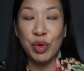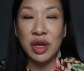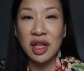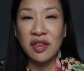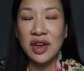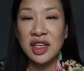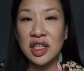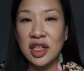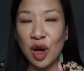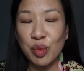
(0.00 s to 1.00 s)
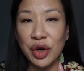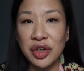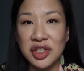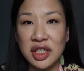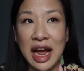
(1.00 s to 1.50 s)
But even as a young
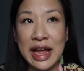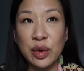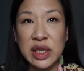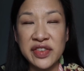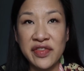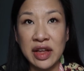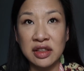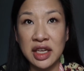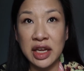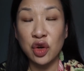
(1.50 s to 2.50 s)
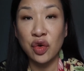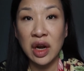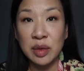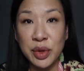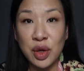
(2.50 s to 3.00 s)
person, I always felt
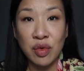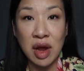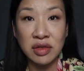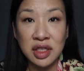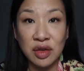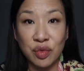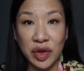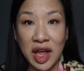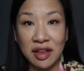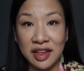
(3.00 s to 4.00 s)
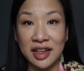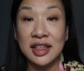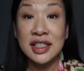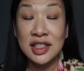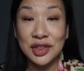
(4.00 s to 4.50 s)
incredibly grounded in reality, and
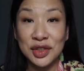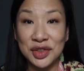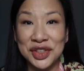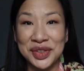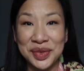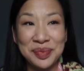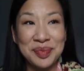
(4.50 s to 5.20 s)
I still do.